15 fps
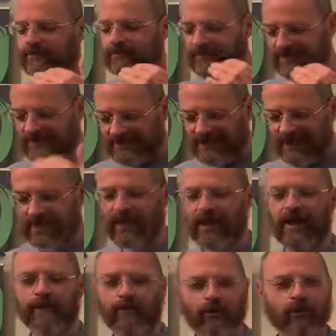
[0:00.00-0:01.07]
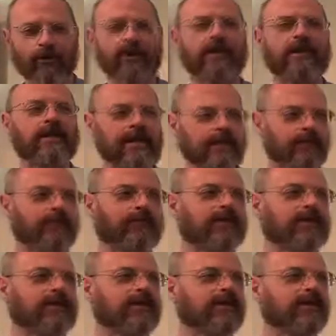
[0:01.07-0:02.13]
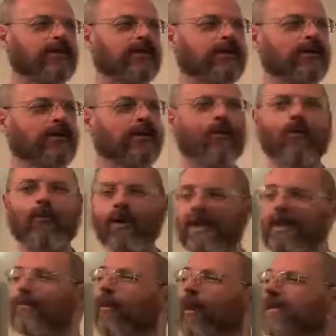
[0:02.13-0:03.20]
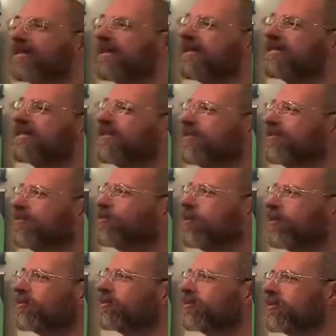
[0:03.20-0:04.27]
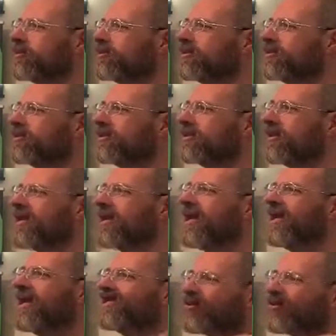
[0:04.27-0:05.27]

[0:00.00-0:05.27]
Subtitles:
sick, I'm hurting, heal me. What He wants us to do, brothers and sisters, is